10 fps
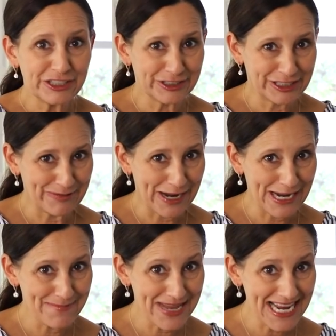You'll see why
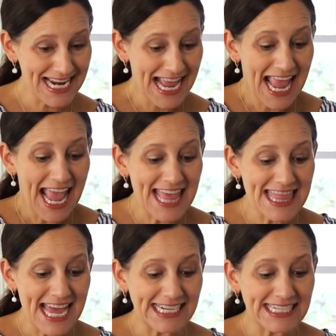in a minute. And
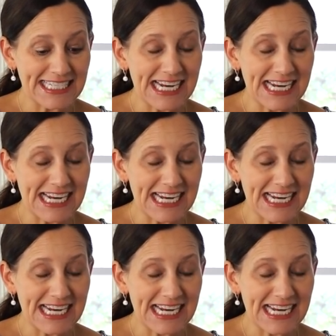that it's